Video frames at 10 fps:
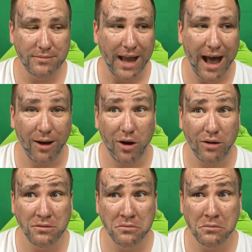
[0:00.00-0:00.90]
how
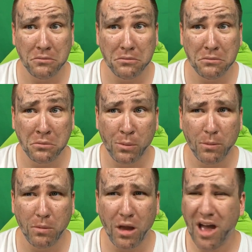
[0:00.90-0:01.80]
long?
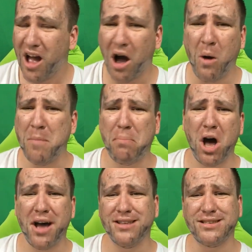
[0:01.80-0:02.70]
Oh, it
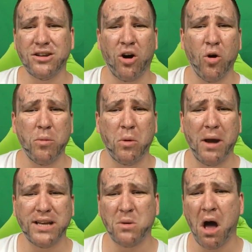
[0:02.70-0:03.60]
burns in a horrible
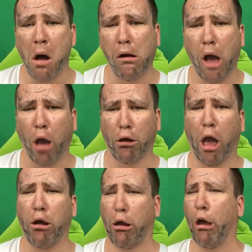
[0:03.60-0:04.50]
way as well.
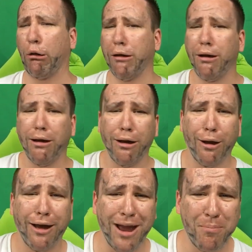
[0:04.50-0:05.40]

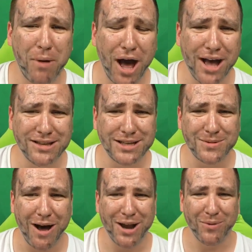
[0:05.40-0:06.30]
It burns as
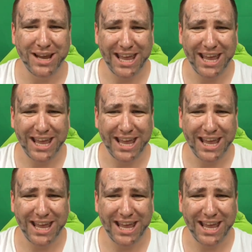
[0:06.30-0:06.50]
well. I don't want to